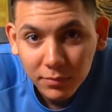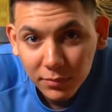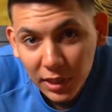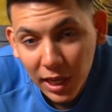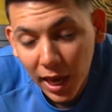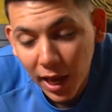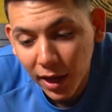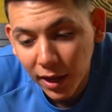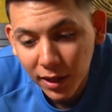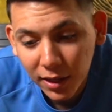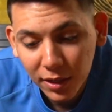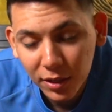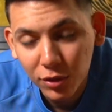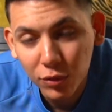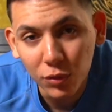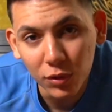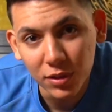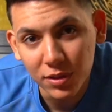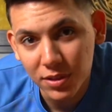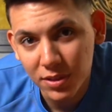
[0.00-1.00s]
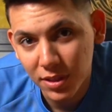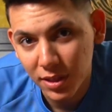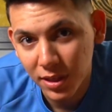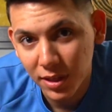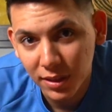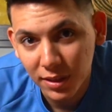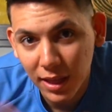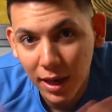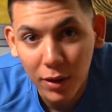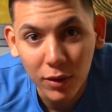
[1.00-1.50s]
yeah, I'm gonna do this
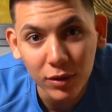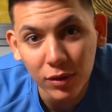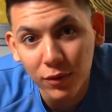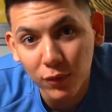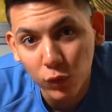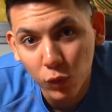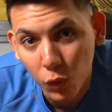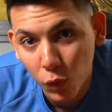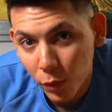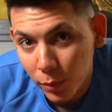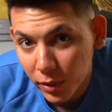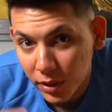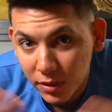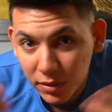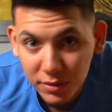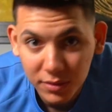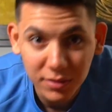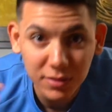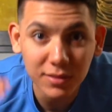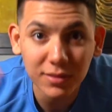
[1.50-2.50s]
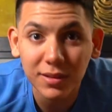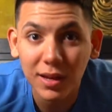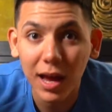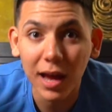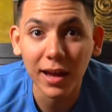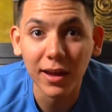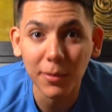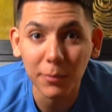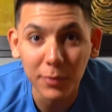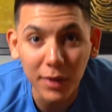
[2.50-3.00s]
sitting down on the floor because
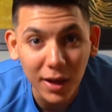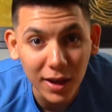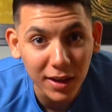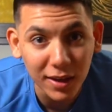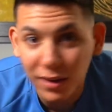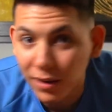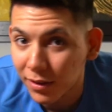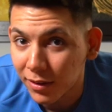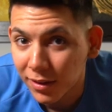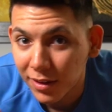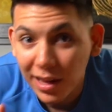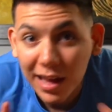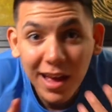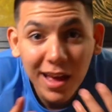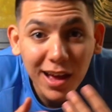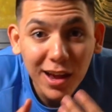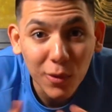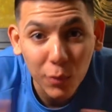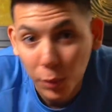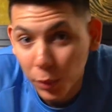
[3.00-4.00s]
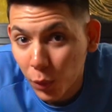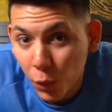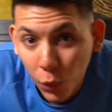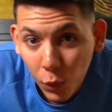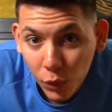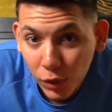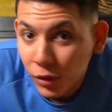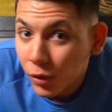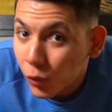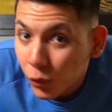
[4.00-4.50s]
I am not gonna
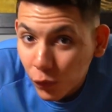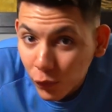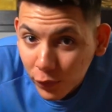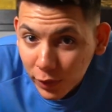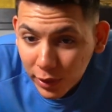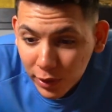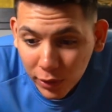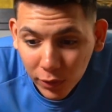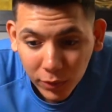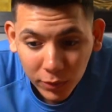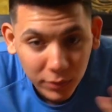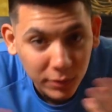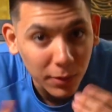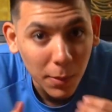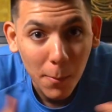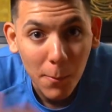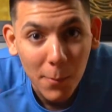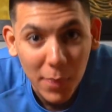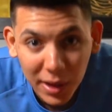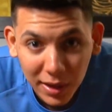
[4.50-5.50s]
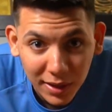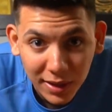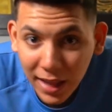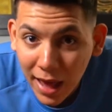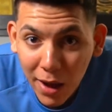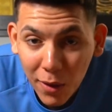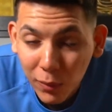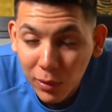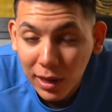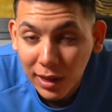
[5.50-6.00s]
record a whole video bent
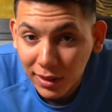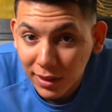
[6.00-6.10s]
down like